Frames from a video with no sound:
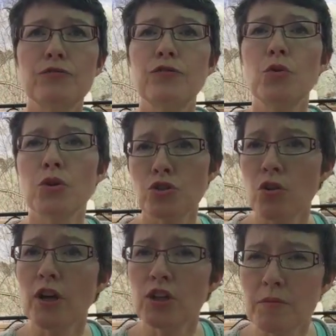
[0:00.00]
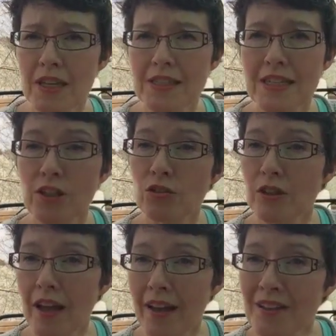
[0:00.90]
for documenting your
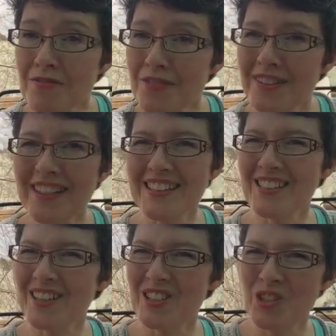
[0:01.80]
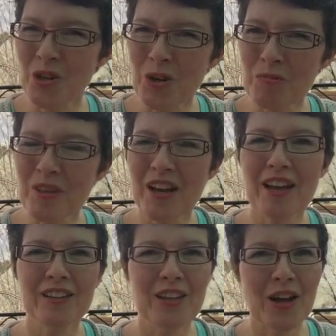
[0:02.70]
life. That's a term that
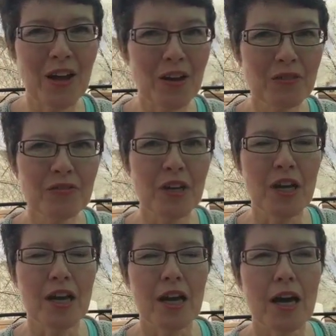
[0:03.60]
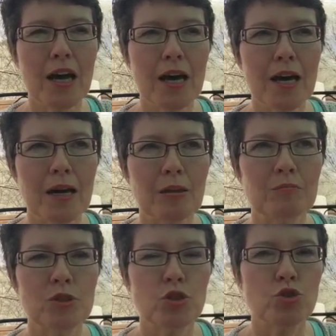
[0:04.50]
I love,
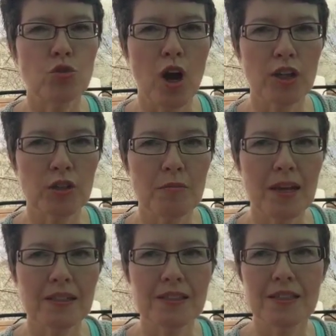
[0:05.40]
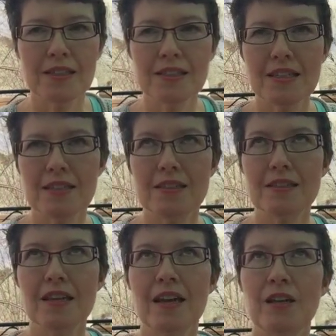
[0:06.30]
to document.
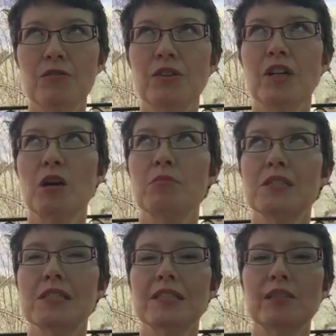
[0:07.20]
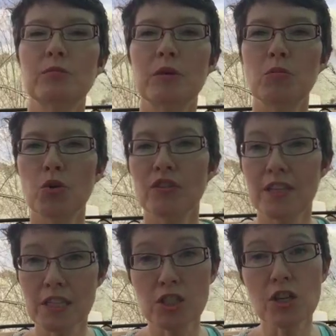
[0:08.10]
It kind of encompasses a little bit more
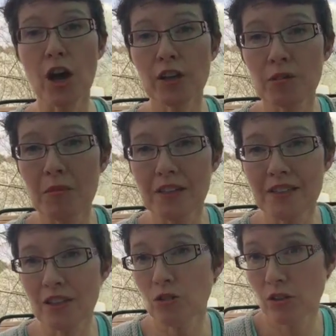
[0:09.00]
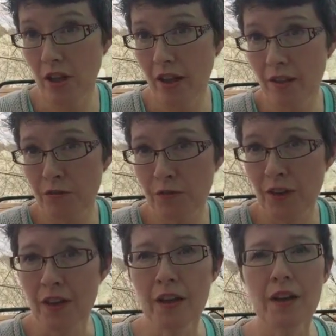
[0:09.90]
than documenting your life,
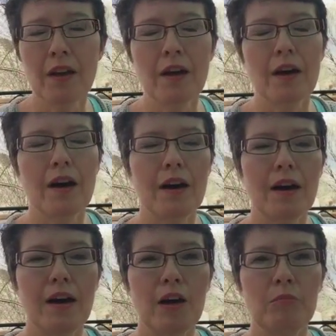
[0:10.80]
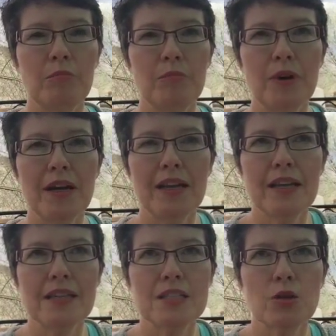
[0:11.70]
but
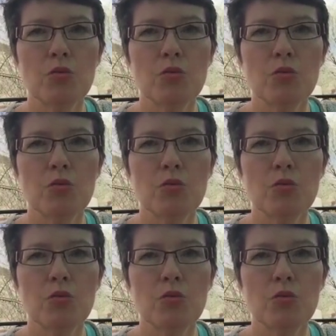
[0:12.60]
it's a